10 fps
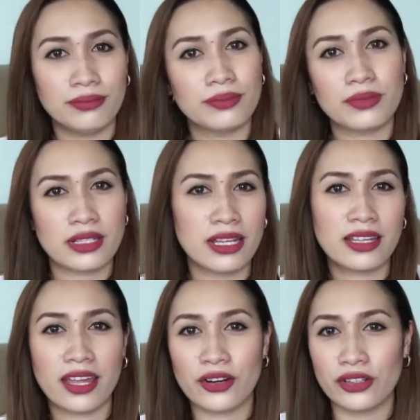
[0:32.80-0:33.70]

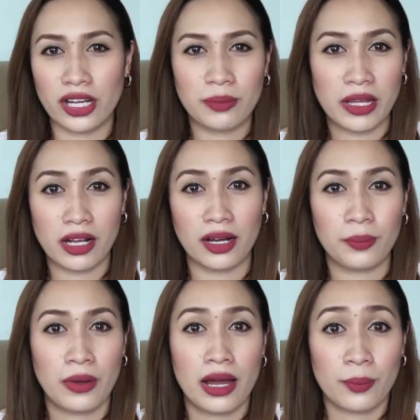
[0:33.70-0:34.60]
skincare and
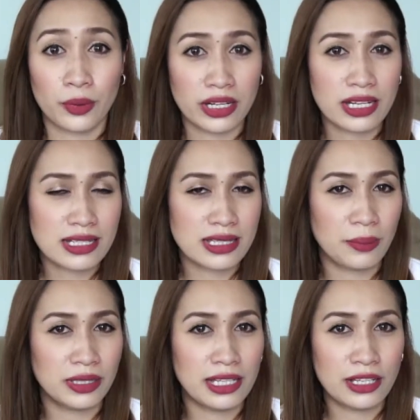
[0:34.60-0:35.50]
non-makeup products na
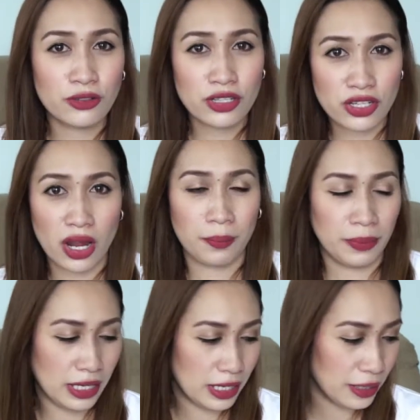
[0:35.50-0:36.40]
binili ko sa
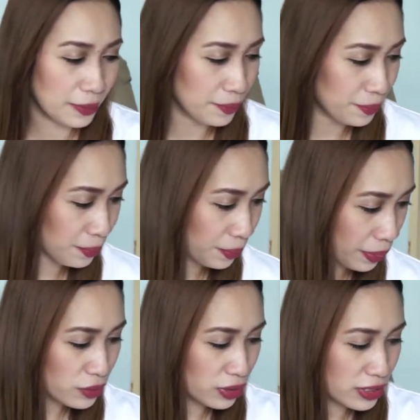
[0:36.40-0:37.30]
Shopee.
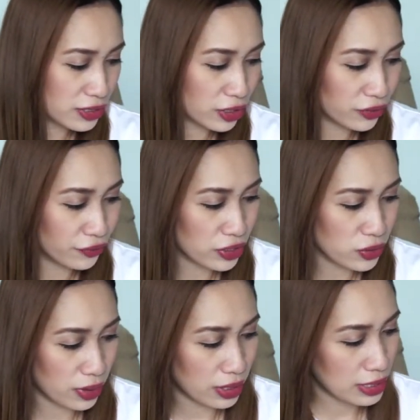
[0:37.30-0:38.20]
We'll start
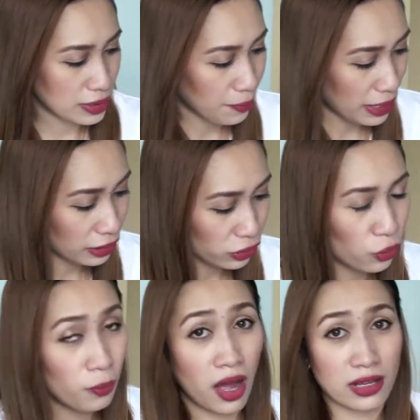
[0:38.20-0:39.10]
first with these Bento
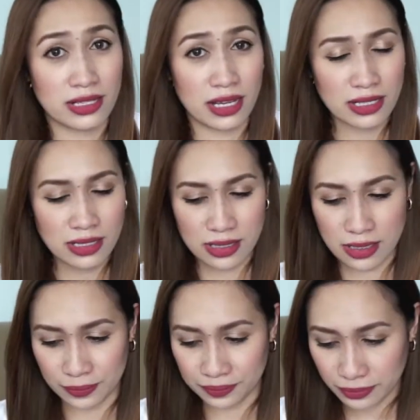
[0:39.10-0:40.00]
boxes.
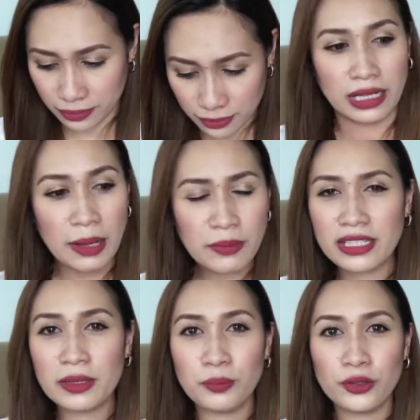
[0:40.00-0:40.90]
I'm
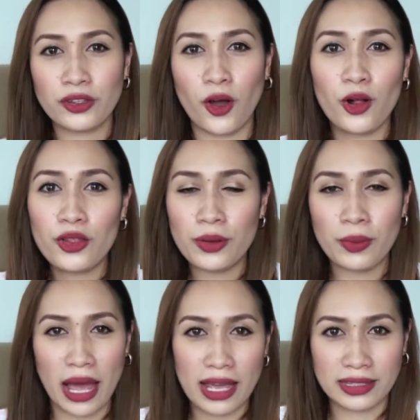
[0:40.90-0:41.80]
gonna put all the
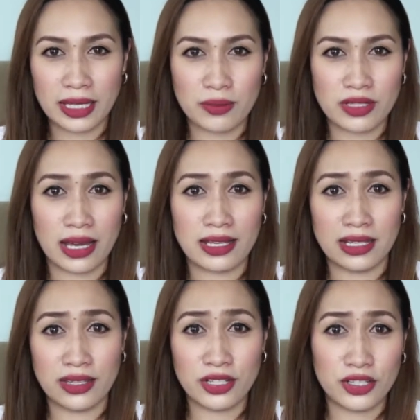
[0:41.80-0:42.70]
items,
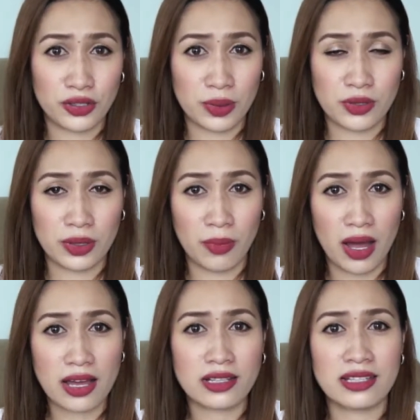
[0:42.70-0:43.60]
guys, in the description
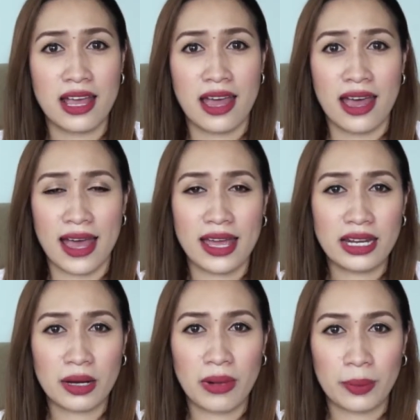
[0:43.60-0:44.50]
box
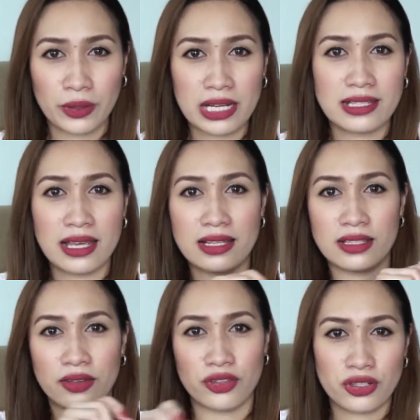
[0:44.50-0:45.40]
and ang mga
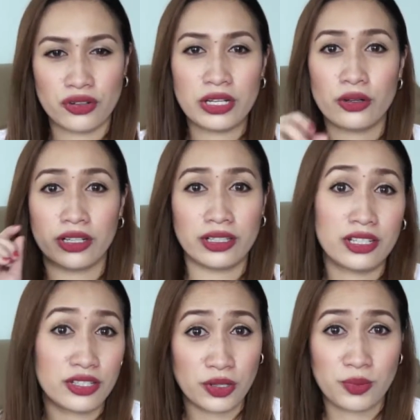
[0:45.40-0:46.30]
prices in the screen or in
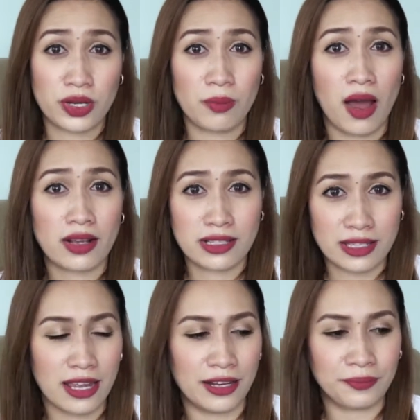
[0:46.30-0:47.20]
the description box
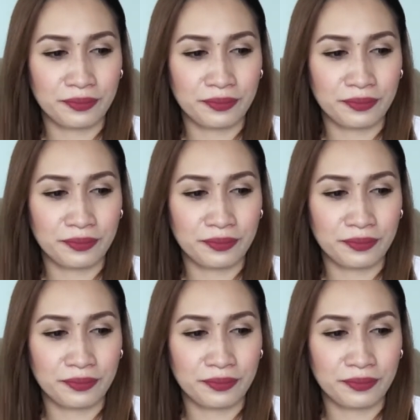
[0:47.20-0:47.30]
din.